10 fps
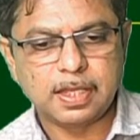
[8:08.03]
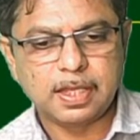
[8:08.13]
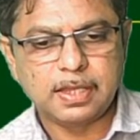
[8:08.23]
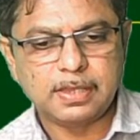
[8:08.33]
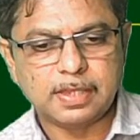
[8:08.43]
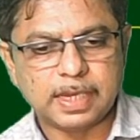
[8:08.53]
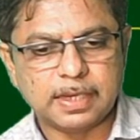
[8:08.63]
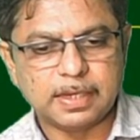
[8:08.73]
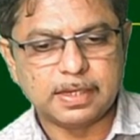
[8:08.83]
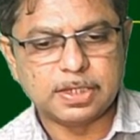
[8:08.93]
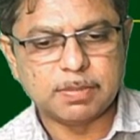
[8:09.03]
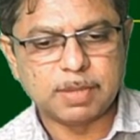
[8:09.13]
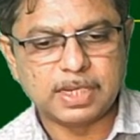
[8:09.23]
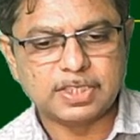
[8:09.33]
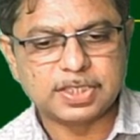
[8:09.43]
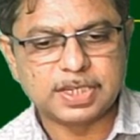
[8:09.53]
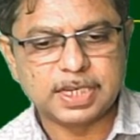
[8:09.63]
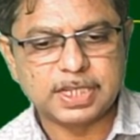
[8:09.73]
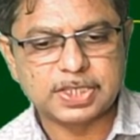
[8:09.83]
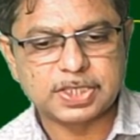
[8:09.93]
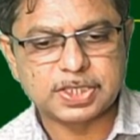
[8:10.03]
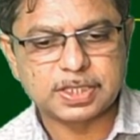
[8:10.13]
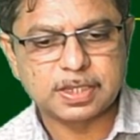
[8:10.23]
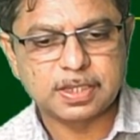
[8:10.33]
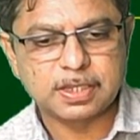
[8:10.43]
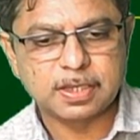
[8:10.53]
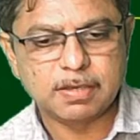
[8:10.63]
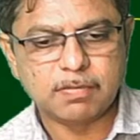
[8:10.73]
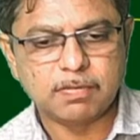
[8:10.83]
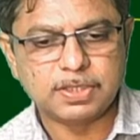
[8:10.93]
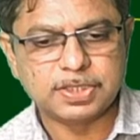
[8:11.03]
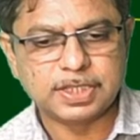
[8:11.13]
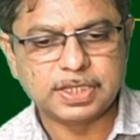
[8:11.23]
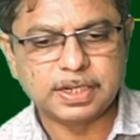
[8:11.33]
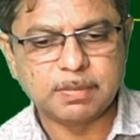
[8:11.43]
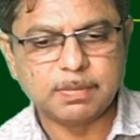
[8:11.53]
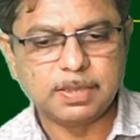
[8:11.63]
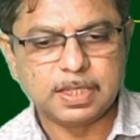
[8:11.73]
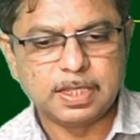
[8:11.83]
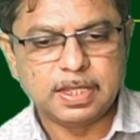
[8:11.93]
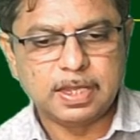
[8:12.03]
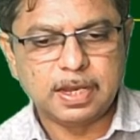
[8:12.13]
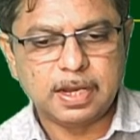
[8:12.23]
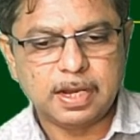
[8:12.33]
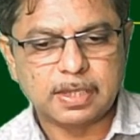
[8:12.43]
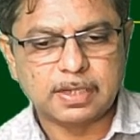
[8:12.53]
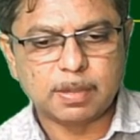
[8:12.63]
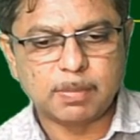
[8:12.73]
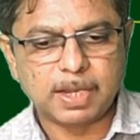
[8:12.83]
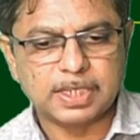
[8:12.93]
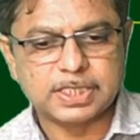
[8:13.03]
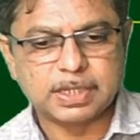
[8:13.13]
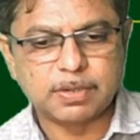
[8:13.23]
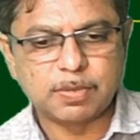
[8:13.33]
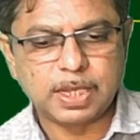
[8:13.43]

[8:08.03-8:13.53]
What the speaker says: Then this minus 3x, the first degree term. Another term minus 7y.